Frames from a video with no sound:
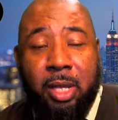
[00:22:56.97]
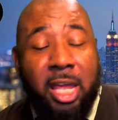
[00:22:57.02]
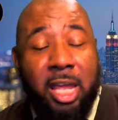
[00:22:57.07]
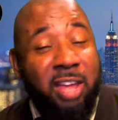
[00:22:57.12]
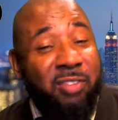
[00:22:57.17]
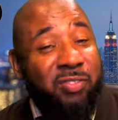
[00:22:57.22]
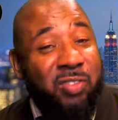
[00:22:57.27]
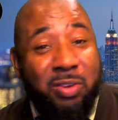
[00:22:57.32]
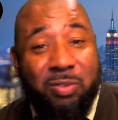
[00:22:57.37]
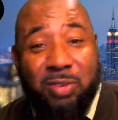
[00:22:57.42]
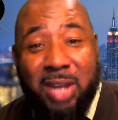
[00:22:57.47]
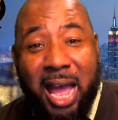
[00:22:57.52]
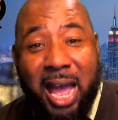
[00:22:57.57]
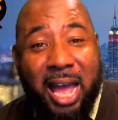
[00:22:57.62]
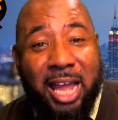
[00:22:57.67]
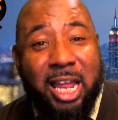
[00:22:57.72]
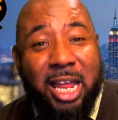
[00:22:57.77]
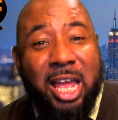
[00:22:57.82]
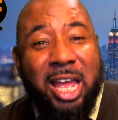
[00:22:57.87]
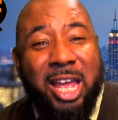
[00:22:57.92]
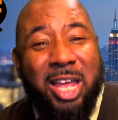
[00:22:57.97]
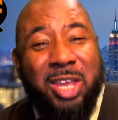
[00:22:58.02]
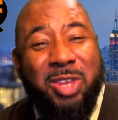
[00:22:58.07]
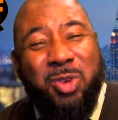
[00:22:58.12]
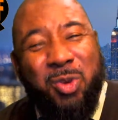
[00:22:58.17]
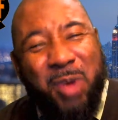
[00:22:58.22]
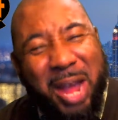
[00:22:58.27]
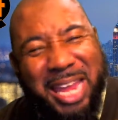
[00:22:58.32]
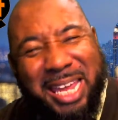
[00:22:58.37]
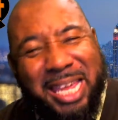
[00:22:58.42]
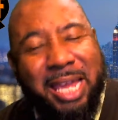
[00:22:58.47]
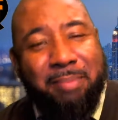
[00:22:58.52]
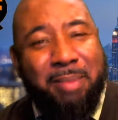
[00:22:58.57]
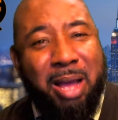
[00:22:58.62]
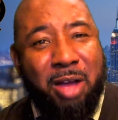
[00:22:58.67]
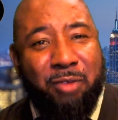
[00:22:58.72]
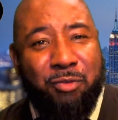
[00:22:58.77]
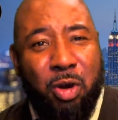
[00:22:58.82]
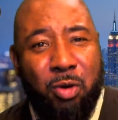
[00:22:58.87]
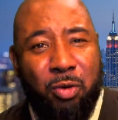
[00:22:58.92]
If you not, you ain't getting
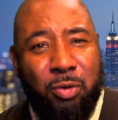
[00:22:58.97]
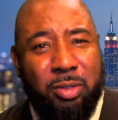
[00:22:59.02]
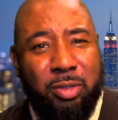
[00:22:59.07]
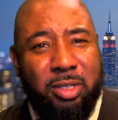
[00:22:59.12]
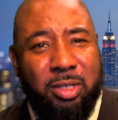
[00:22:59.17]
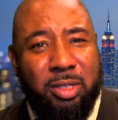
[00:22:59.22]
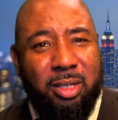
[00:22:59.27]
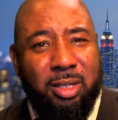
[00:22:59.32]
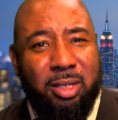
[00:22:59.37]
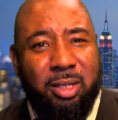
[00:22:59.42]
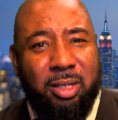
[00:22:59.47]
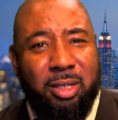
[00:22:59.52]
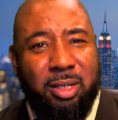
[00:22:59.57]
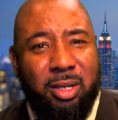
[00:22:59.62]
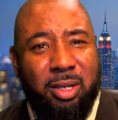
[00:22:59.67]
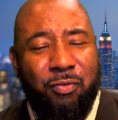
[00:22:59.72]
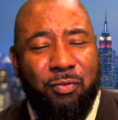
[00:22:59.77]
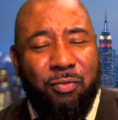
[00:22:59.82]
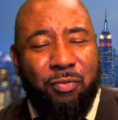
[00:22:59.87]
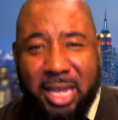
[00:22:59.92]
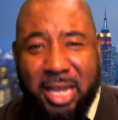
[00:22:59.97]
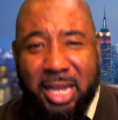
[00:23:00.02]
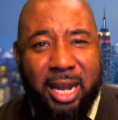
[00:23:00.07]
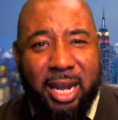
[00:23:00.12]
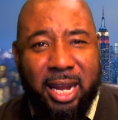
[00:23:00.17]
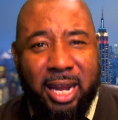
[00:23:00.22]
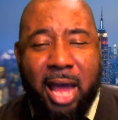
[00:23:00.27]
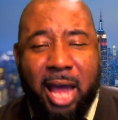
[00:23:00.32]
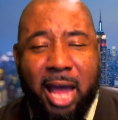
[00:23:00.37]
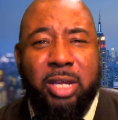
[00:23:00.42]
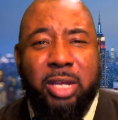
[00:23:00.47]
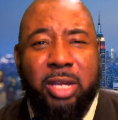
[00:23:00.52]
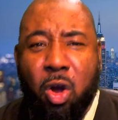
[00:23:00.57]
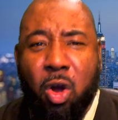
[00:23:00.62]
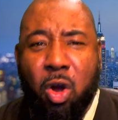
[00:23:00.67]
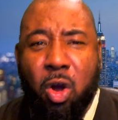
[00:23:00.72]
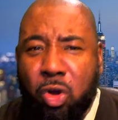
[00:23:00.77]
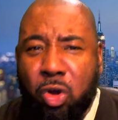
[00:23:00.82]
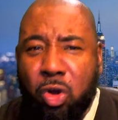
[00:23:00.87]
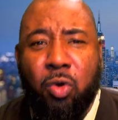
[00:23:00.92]
my vote. Forget it. I don't care
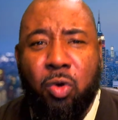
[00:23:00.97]
who you